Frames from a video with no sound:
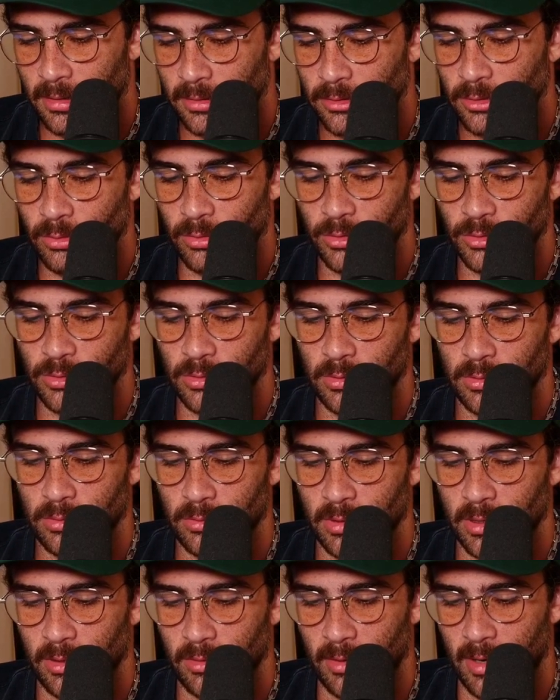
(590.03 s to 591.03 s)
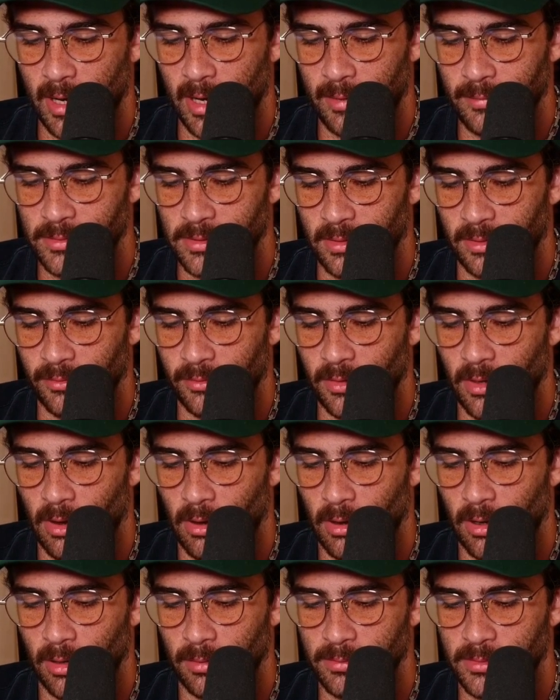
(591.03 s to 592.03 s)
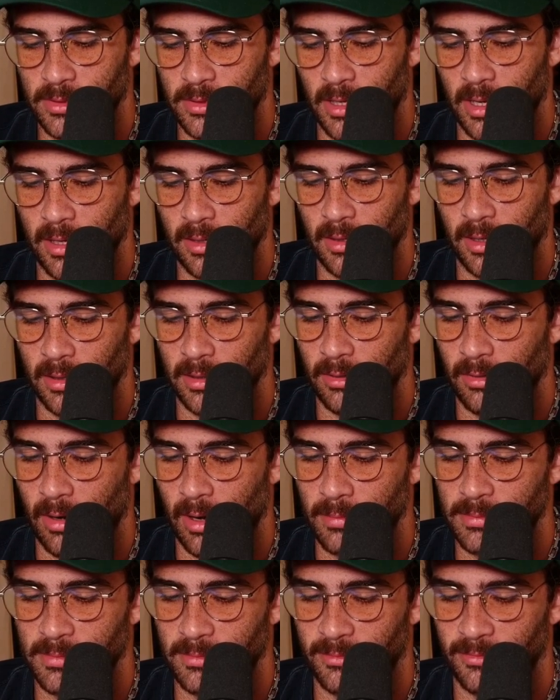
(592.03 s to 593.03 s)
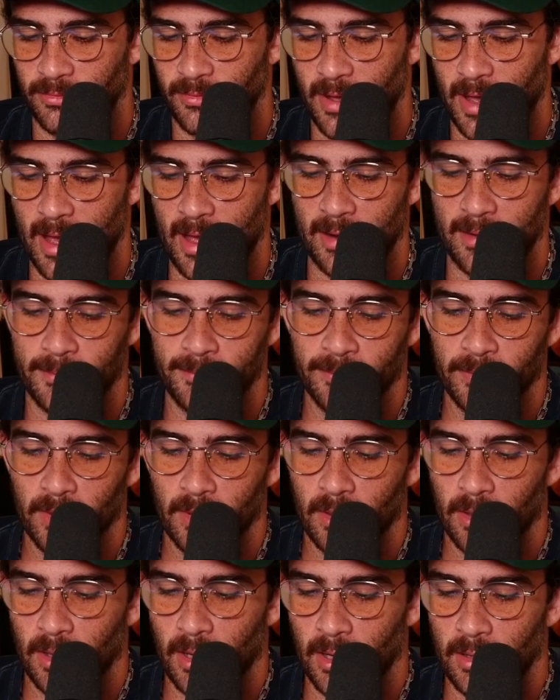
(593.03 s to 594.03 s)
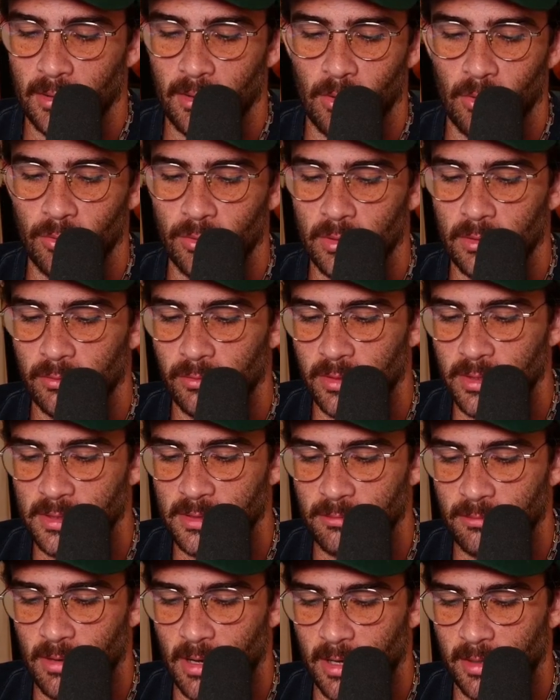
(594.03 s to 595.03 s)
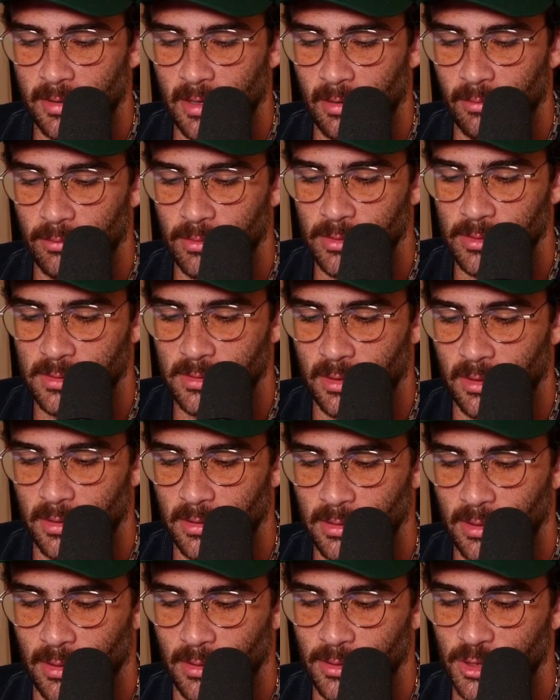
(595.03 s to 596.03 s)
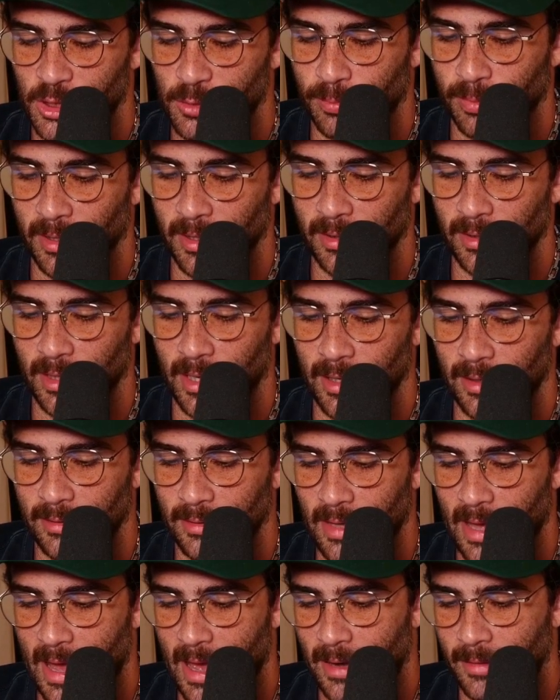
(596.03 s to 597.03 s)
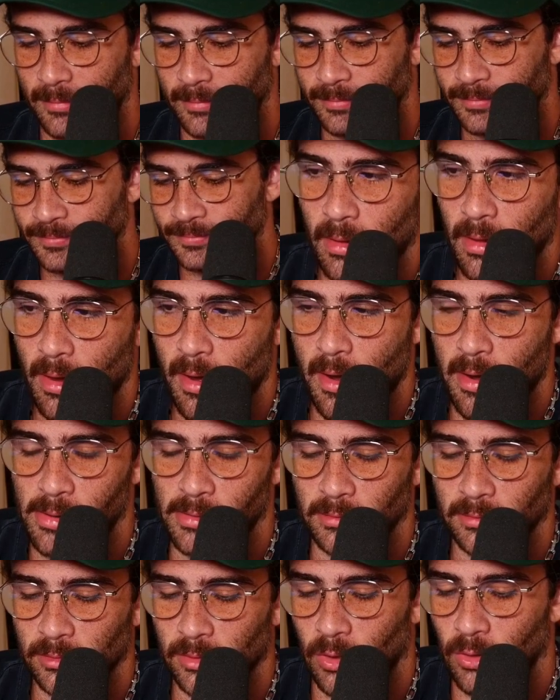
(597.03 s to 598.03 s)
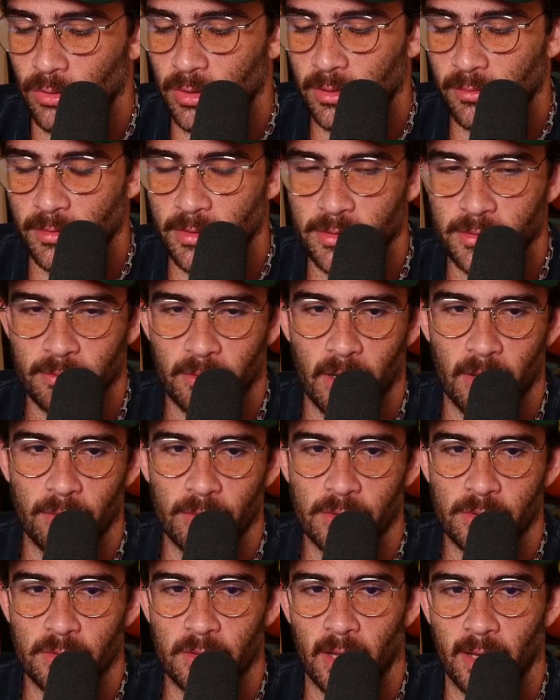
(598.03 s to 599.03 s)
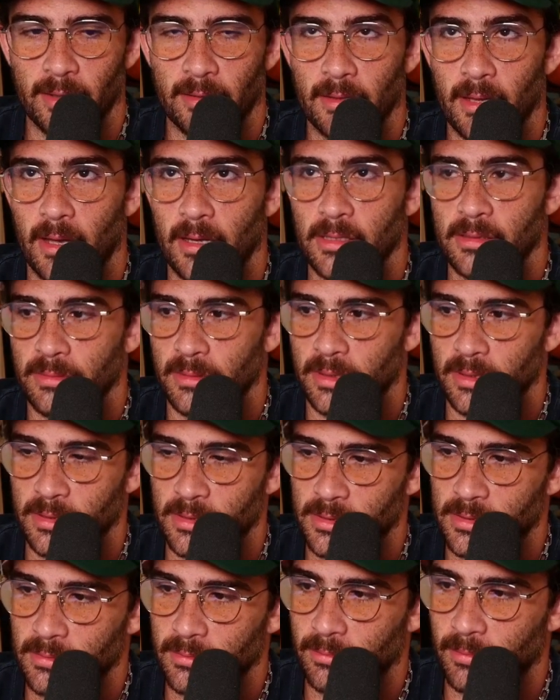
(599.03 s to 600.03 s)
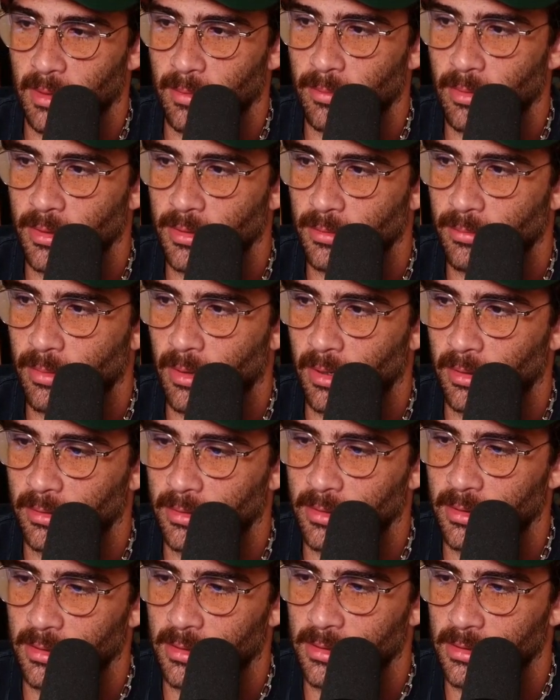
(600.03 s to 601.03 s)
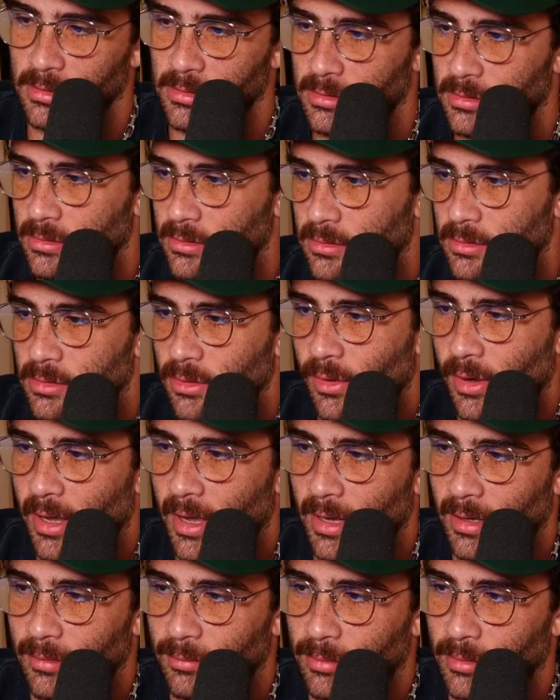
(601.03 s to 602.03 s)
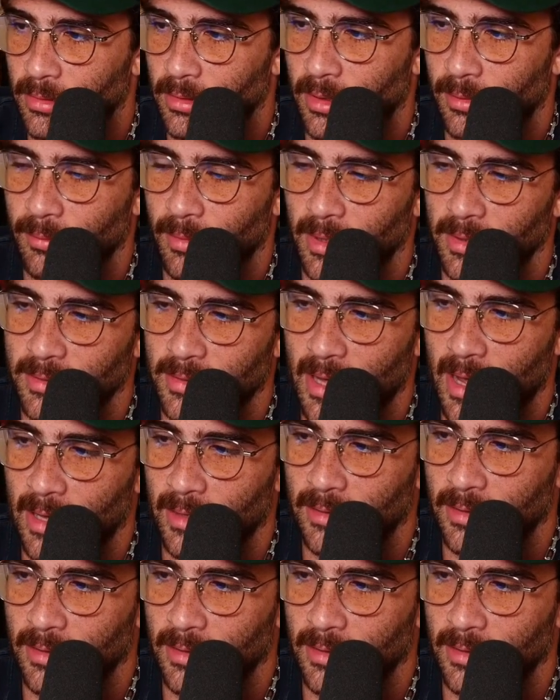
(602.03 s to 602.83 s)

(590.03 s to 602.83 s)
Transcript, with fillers: 203 grams of carbs, and 90 grams of fat. And the only reason why that was a split like that The only reason why I was like that is because my brother bought cookies. So I had a bunch, and my dad